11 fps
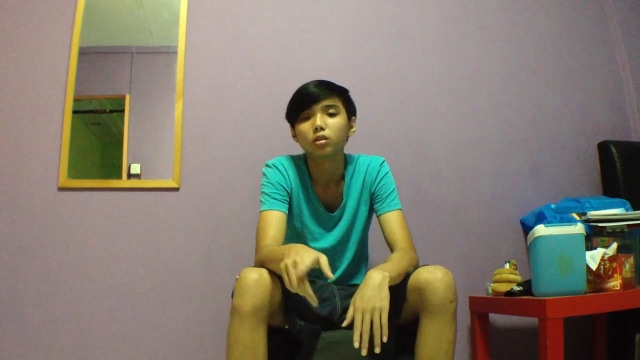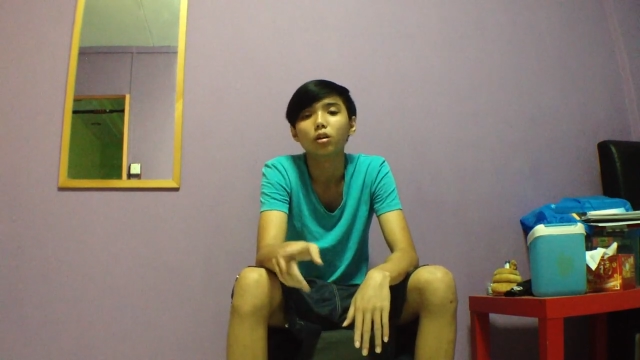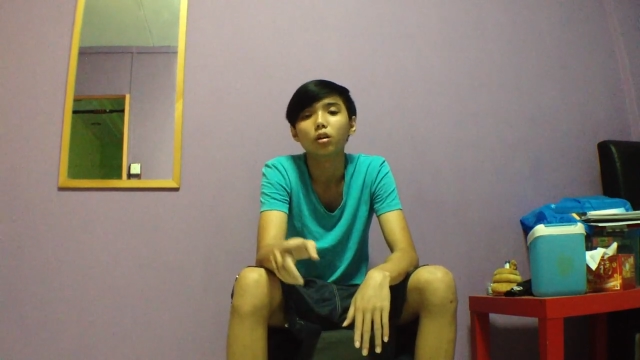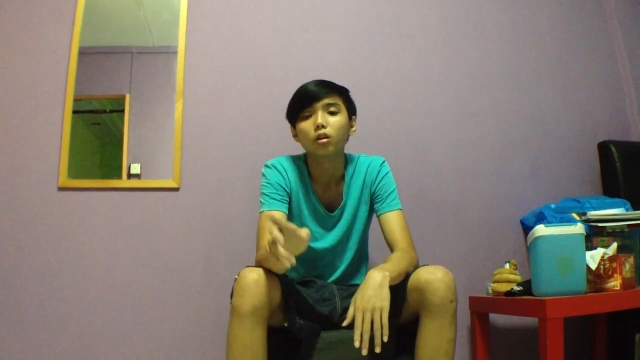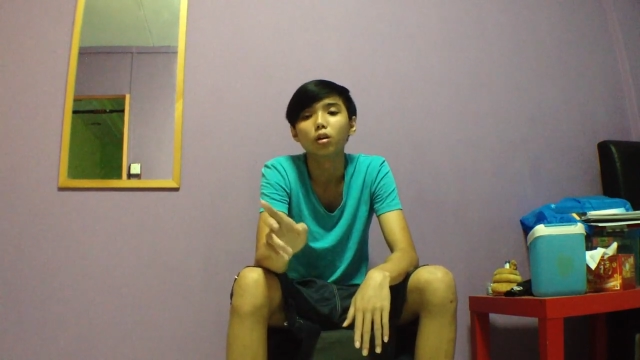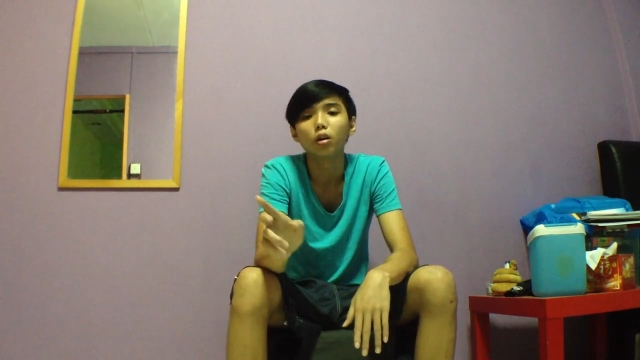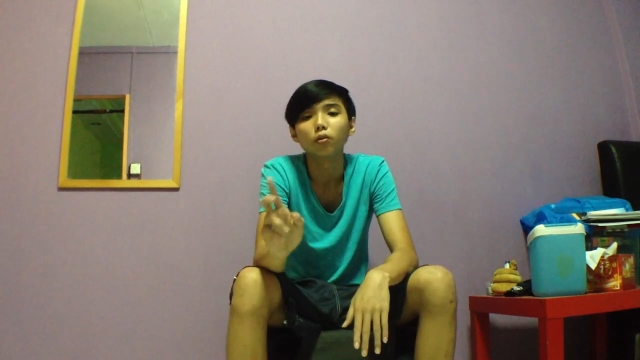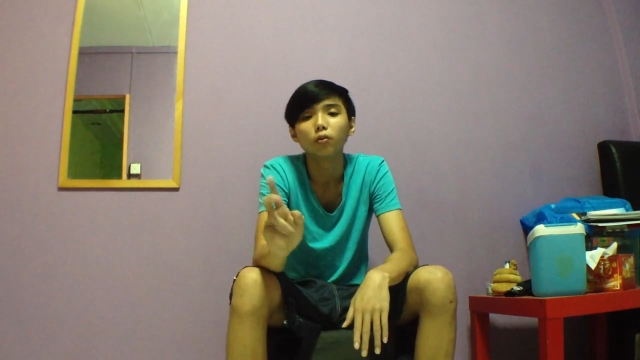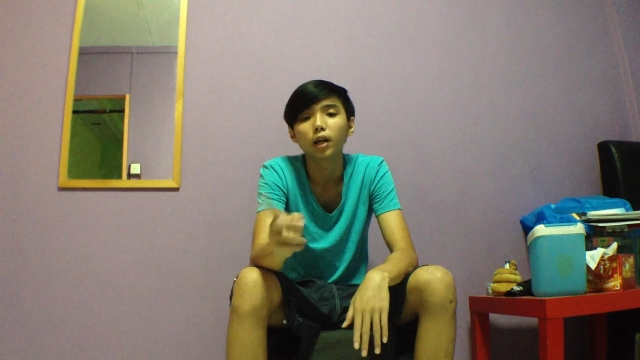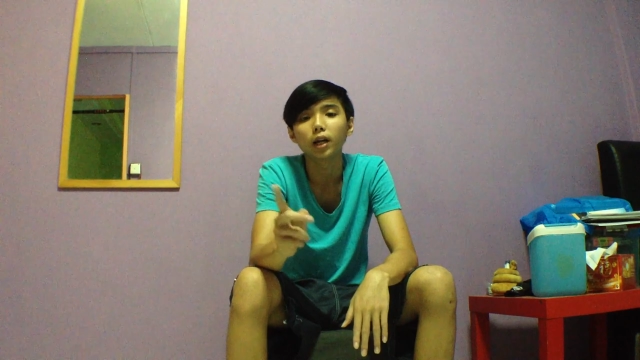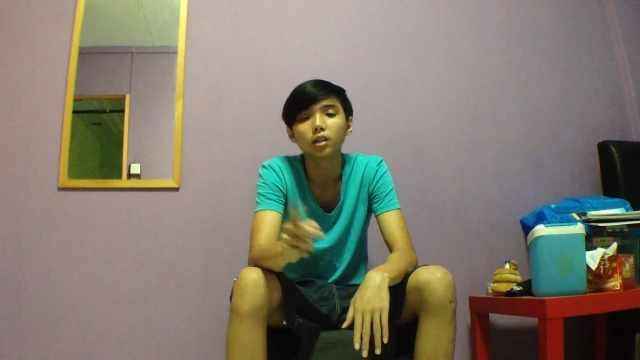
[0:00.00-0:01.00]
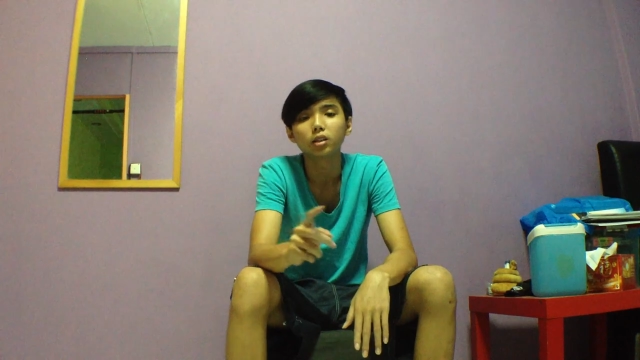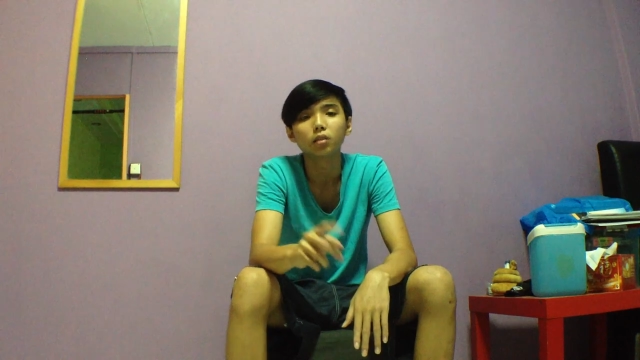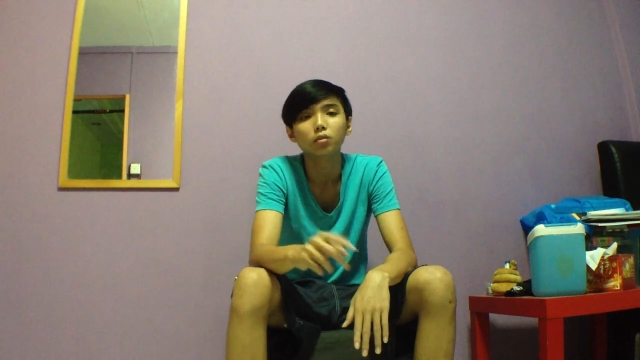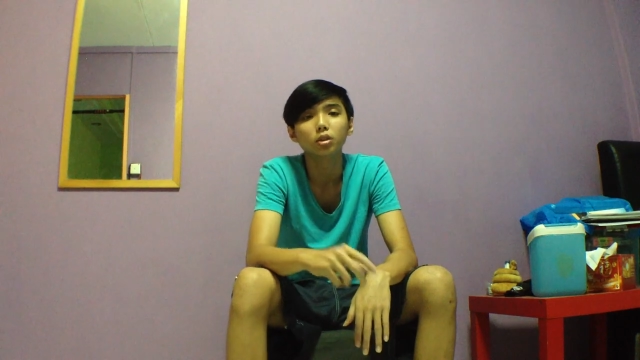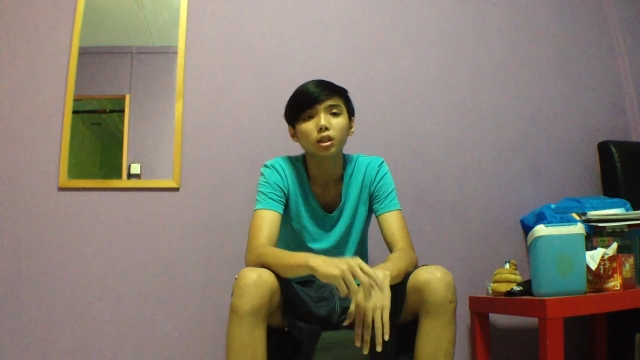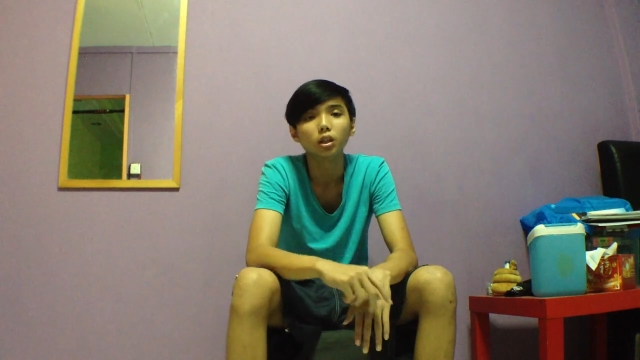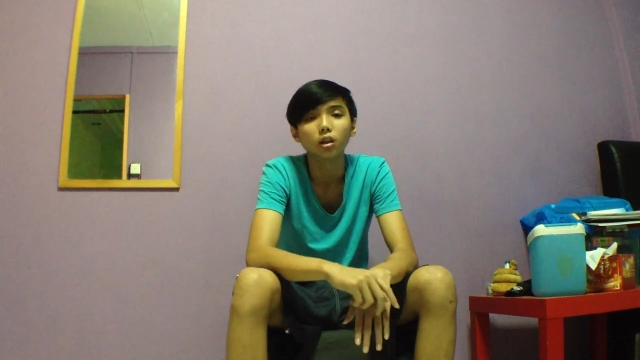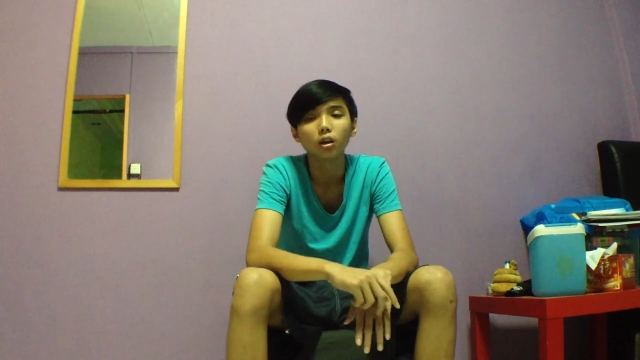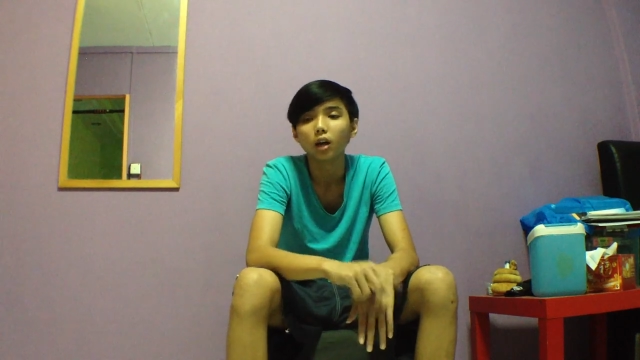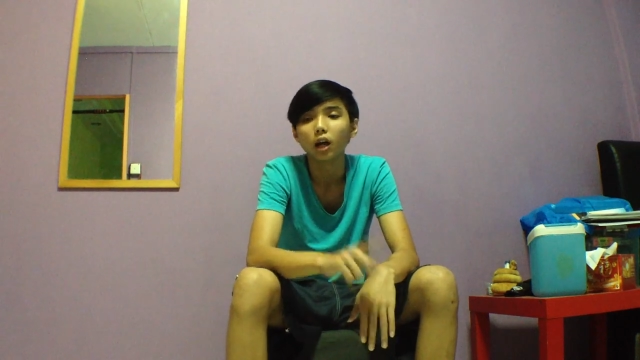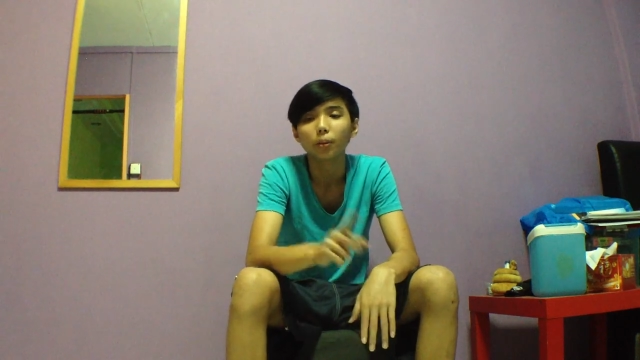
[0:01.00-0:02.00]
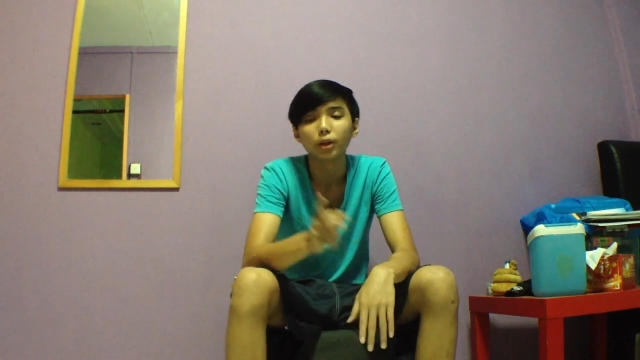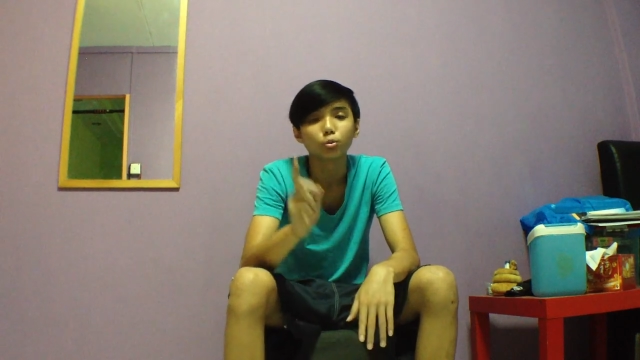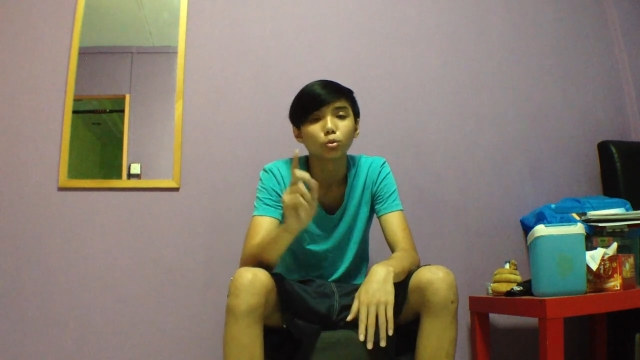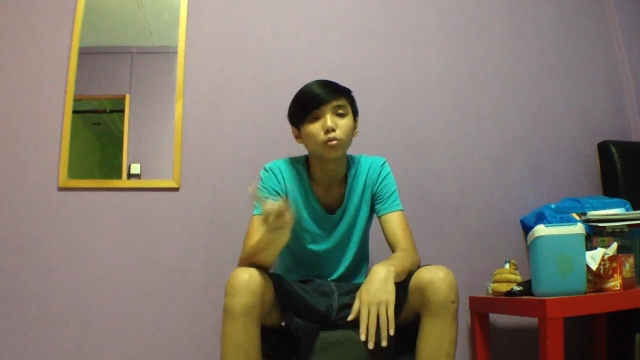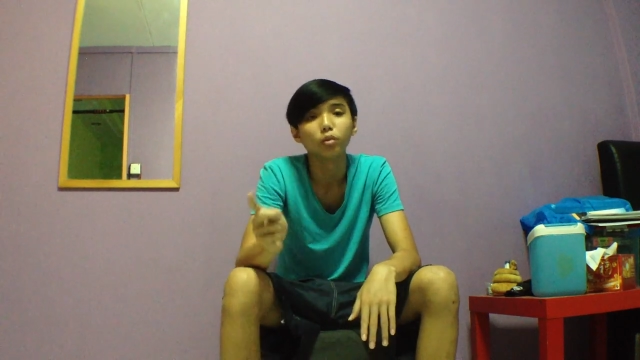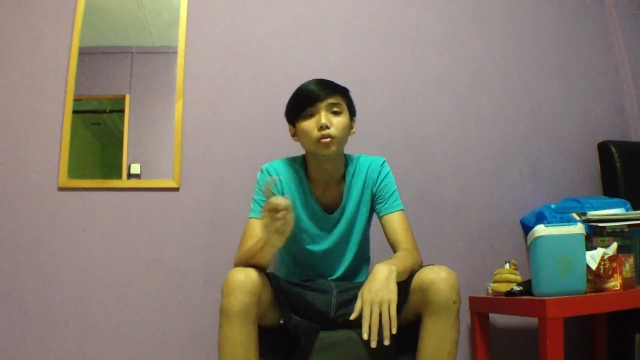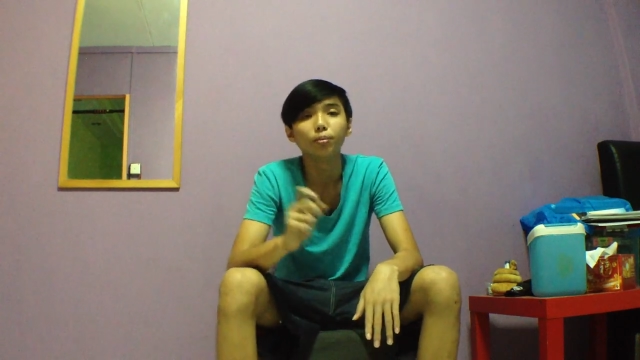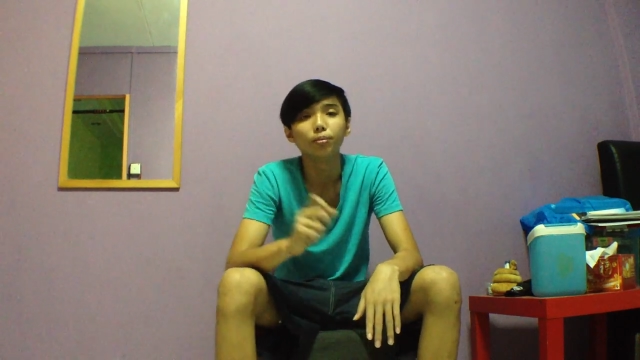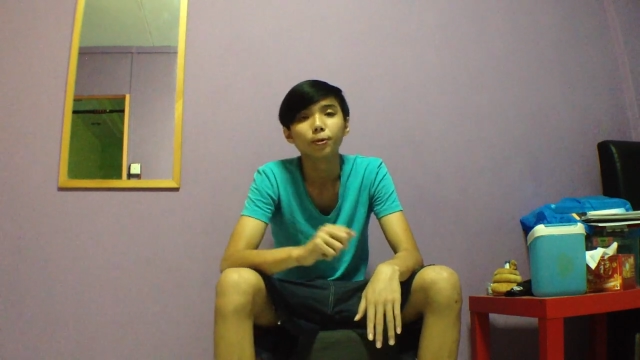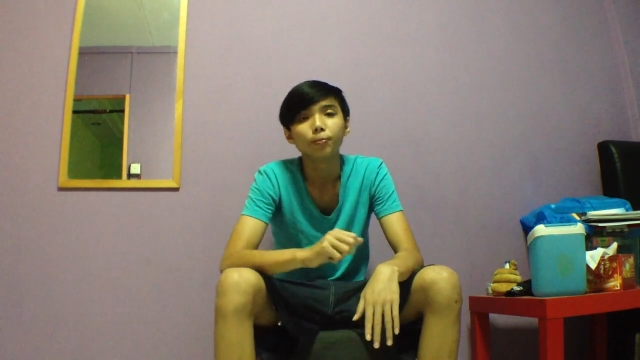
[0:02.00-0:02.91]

got a lot of likes, everything. I must work with him.